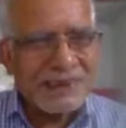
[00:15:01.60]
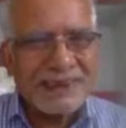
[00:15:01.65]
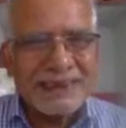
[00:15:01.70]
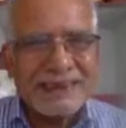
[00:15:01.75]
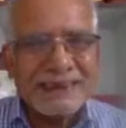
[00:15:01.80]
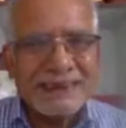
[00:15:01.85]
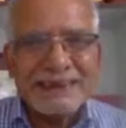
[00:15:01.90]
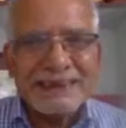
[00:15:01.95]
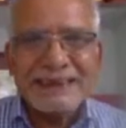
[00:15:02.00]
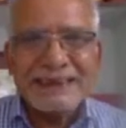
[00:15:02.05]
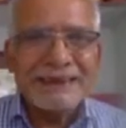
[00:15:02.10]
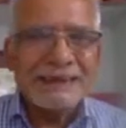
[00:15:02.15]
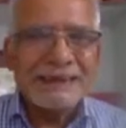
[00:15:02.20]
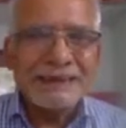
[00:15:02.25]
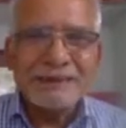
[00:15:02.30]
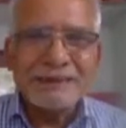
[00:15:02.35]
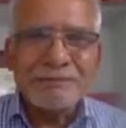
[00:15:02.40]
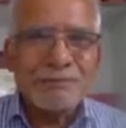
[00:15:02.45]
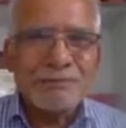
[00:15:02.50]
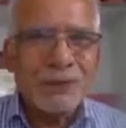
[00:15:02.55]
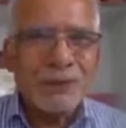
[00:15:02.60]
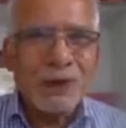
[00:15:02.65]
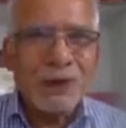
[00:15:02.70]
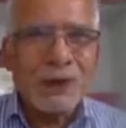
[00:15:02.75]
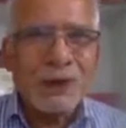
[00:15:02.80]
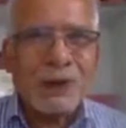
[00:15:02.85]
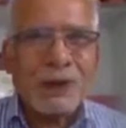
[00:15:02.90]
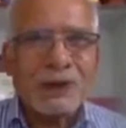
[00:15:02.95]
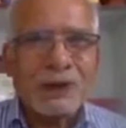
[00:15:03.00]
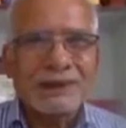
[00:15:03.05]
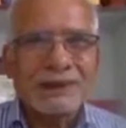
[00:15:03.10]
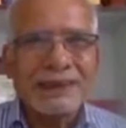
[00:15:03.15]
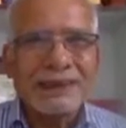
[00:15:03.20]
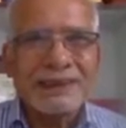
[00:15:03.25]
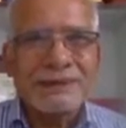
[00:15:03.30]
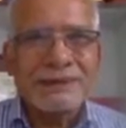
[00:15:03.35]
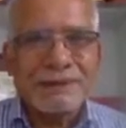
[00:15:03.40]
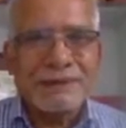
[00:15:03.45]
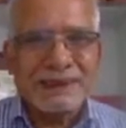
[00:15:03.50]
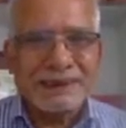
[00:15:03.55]
it little more on
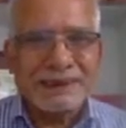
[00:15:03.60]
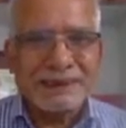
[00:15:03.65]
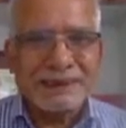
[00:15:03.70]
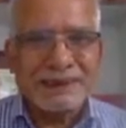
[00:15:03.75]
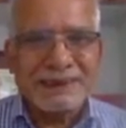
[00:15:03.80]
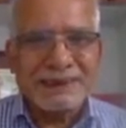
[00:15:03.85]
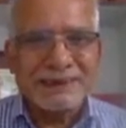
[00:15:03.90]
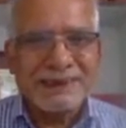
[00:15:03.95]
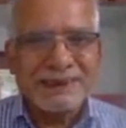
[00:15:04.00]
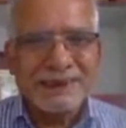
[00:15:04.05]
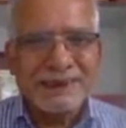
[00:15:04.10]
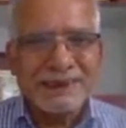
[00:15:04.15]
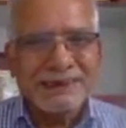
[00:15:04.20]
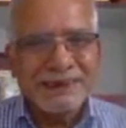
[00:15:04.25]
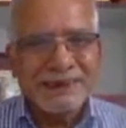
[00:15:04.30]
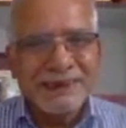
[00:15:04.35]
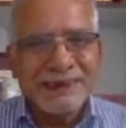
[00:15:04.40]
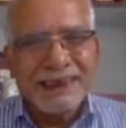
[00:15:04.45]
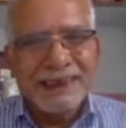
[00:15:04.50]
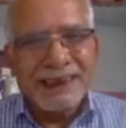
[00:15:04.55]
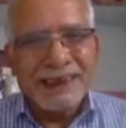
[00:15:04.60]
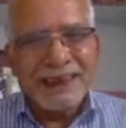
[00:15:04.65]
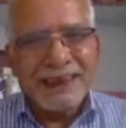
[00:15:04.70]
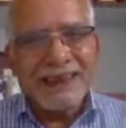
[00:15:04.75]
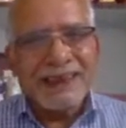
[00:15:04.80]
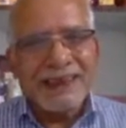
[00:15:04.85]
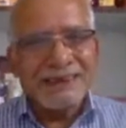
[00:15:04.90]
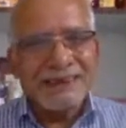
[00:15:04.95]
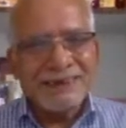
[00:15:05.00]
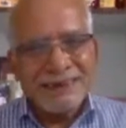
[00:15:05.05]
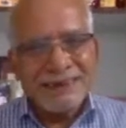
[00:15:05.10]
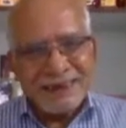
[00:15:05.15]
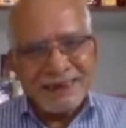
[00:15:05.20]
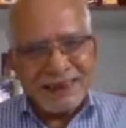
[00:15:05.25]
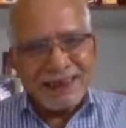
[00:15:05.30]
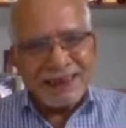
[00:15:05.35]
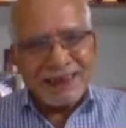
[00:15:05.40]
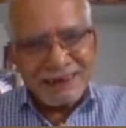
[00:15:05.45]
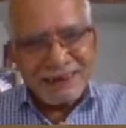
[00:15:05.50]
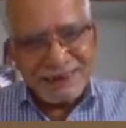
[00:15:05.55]
this particular thing. And
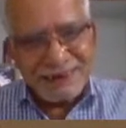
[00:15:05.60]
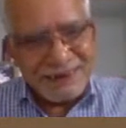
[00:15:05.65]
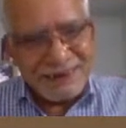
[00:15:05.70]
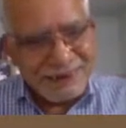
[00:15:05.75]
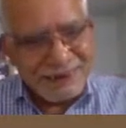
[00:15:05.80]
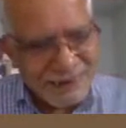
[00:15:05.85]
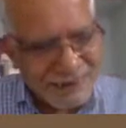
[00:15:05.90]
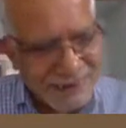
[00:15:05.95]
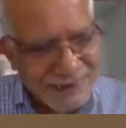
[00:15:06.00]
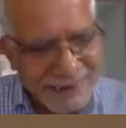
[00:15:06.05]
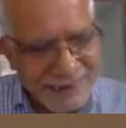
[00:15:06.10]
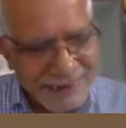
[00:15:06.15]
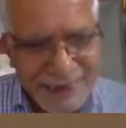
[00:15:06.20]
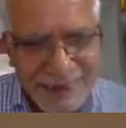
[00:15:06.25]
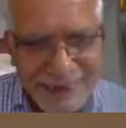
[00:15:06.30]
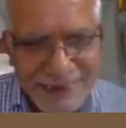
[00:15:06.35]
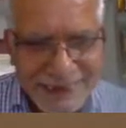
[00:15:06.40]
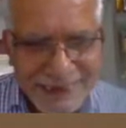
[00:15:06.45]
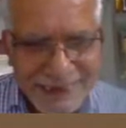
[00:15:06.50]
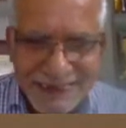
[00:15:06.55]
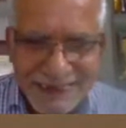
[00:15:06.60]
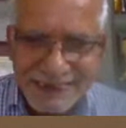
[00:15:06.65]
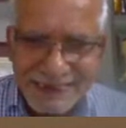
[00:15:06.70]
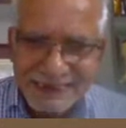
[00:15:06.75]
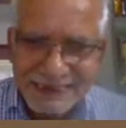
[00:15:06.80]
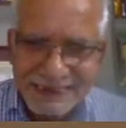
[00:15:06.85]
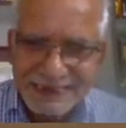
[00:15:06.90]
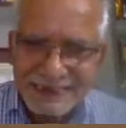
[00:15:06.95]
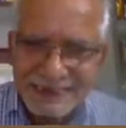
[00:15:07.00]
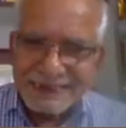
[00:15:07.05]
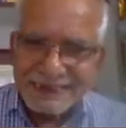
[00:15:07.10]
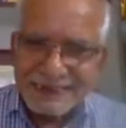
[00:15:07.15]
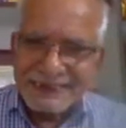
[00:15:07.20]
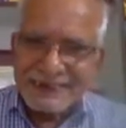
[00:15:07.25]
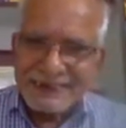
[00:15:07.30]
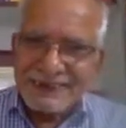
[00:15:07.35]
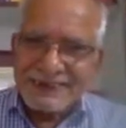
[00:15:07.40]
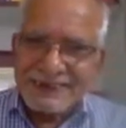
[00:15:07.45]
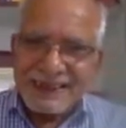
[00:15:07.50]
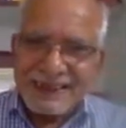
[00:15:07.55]
as Dr. Kennett said,
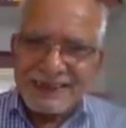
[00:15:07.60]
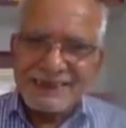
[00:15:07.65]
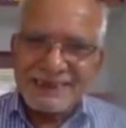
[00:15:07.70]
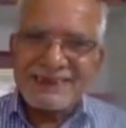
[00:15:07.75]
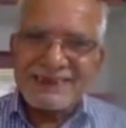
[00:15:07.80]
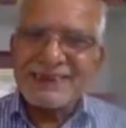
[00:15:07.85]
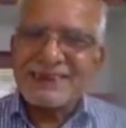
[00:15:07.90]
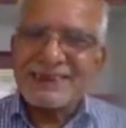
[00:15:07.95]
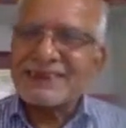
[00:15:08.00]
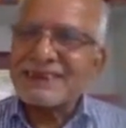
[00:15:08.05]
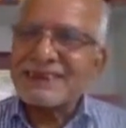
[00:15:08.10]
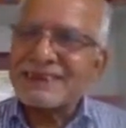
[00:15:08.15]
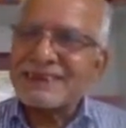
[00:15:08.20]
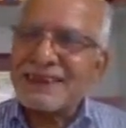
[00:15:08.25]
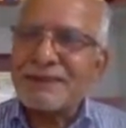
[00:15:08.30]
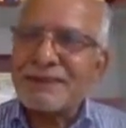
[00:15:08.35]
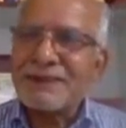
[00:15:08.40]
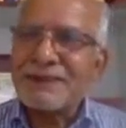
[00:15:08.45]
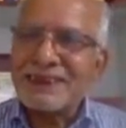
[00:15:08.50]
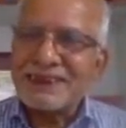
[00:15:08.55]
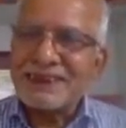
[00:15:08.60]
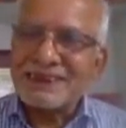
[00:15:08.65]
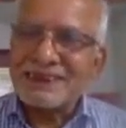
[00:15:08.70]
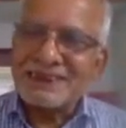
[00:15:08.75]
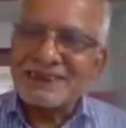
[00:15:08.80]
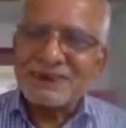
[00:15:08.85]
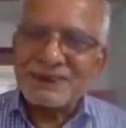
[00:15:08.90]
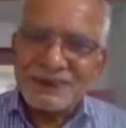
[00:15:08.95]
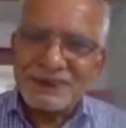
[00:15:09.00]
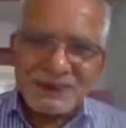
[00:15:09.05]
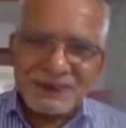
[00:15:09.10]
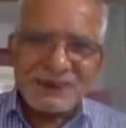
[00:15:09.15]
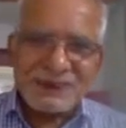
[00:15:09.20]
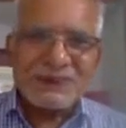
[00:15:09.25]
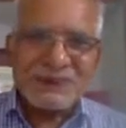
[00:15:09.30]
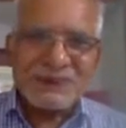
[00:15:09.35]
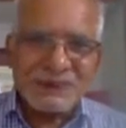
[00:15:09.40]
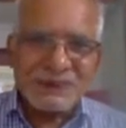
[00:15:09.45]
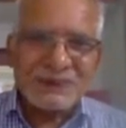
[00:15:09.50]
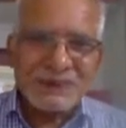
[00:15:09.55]
the ICS examinations used
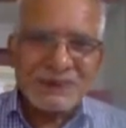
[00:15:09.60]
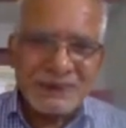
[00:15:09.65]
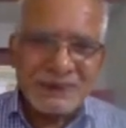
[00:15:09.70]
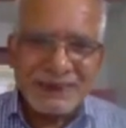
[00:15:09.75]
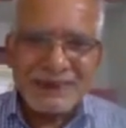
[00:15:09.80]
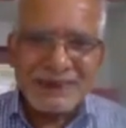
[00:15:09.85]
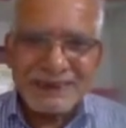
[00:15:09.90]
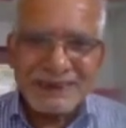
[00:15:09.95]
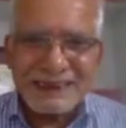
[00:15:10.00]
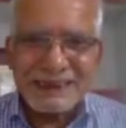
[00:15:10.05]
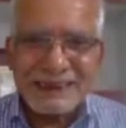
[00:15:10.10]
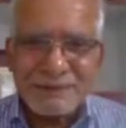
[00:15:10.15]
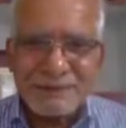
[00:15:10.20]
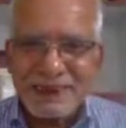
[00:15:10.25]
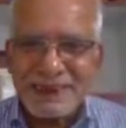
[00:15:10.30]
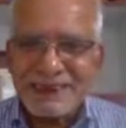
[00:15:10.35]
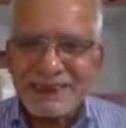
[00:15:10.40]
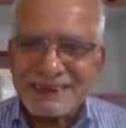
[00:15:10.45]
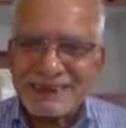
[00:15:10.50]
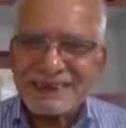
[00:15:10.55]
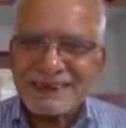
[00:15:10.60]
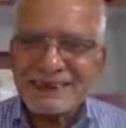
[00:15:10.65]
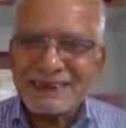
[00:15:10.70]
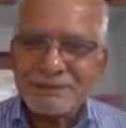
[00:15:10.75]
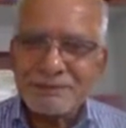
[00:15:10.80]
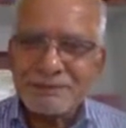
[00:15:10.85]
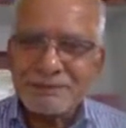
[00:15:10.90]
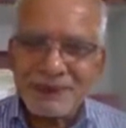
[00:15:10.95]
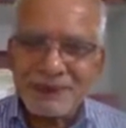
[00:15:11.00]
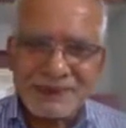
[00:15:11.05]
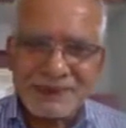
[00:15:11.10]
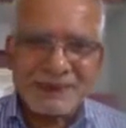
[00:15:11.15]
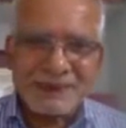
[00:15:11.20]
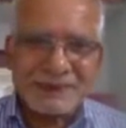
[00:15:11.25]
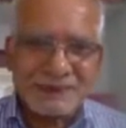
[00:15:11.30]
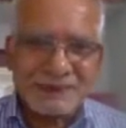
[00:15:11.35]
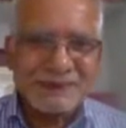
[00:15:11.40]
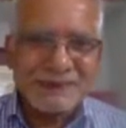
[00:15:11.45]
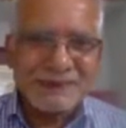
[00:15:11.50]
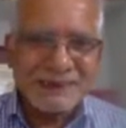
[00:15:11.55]
to uh, take place in
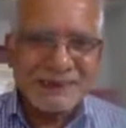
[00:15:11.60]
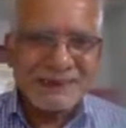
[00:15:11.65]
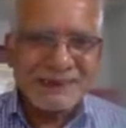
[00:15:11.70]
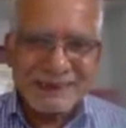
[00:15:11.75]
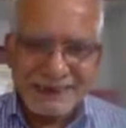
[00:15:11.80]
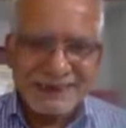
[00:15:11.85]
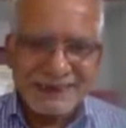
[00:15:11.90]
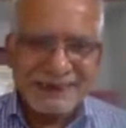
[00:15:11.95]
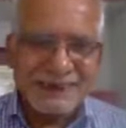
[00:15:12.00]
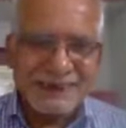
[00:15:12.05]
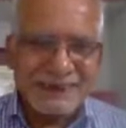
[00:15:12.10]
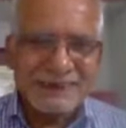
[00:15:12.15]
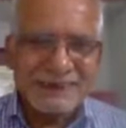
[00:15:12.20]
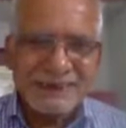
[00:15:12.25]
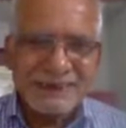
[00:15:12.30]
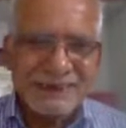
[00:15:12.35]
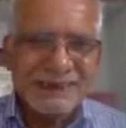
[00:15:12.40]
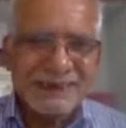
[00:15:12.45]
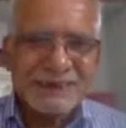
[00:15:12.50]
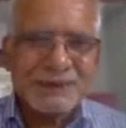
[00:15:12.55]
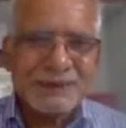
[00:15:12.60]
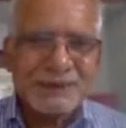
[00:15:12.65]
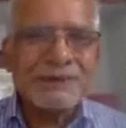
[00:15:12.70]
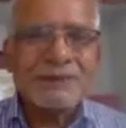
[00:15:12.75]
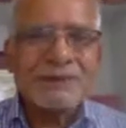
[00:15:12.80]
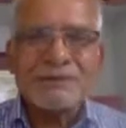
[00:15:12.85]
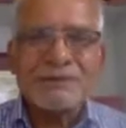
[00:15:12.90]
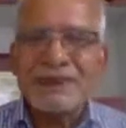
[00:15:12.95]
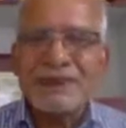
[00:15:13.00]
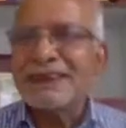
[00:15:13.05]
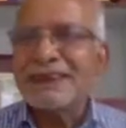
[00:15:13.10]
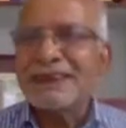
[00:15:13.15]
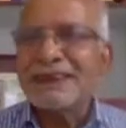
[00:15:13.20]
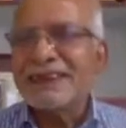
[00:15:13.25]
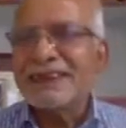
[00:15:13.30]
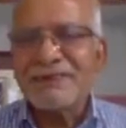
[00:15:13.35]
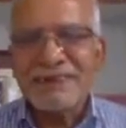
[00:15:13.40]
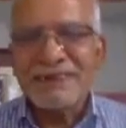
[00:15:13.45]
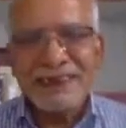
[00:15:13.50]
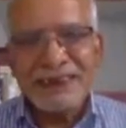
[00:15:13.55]
Britain, in England. So from
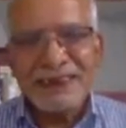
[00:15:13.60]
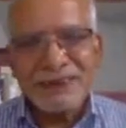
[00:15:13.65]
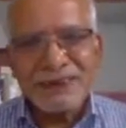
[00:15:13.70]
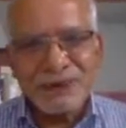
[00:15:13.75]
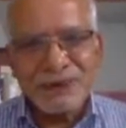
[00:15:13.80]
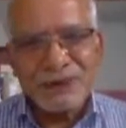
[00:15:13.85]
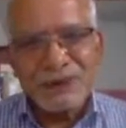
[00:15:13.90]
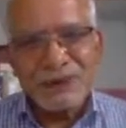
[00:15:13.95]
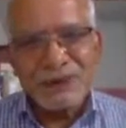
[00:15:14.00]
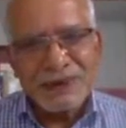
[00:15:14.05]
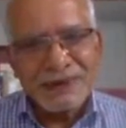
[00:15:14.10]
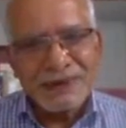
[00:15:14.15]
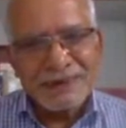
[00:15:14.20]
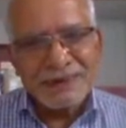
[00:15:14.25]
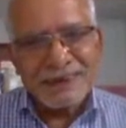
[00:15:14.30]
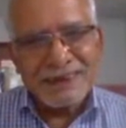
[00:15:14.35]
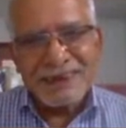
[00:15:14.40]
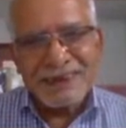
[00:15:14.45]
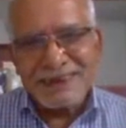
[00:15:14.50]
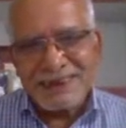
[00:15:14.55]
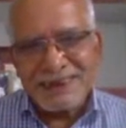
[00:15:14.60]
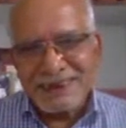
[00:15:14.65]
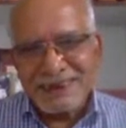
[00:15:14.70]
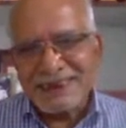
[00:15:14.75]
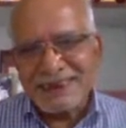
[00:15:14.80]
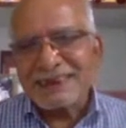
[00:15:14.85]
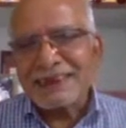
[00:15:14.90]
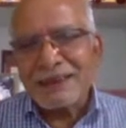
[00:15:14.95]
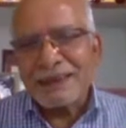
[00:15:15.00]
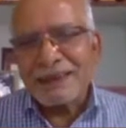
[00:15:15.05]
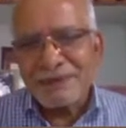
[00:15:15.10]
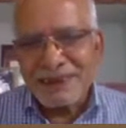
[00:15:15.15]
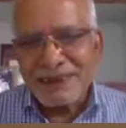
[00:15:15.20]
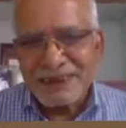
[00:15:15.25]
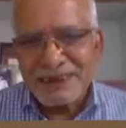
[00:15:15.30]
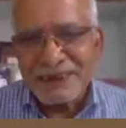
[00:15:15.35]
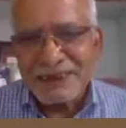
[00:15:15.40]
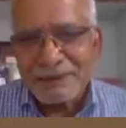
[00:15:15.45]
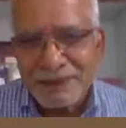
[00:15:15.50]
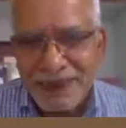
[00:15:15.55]
1922, the ICS
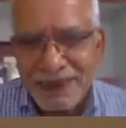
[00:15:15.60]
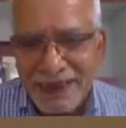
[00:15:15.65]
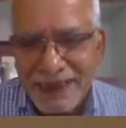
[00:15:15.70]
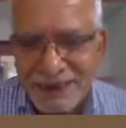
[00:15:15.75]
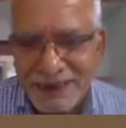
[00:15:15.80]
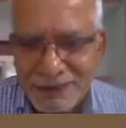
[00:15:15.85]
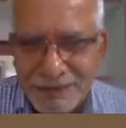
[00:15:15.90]
examination began